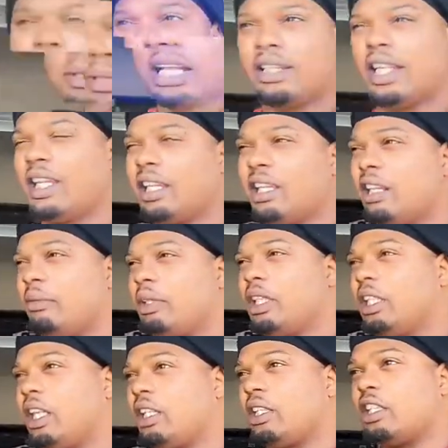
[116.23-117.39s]
I'm not thinking that I'm
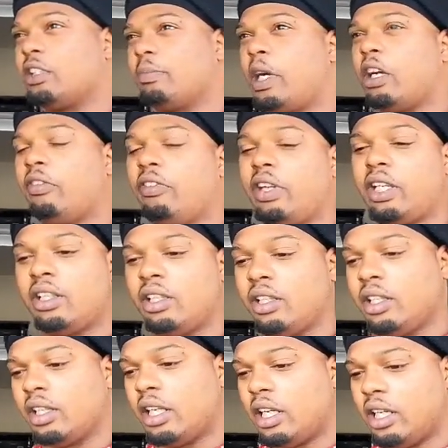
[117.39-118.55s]
gonna get this perfect,
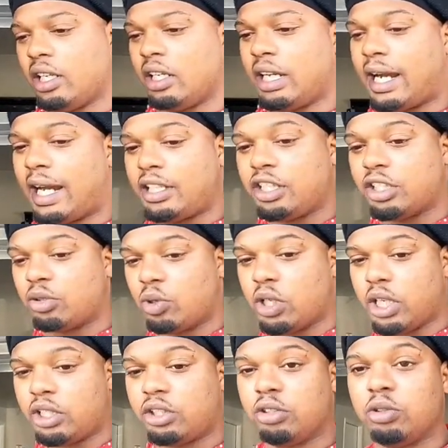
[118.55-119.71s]
uh, I just
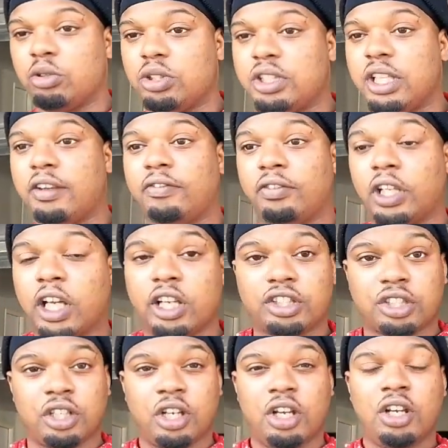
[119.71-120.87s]
want it to sit
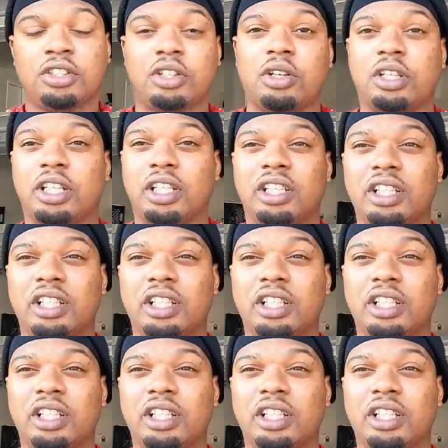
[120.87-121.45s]
flush so that the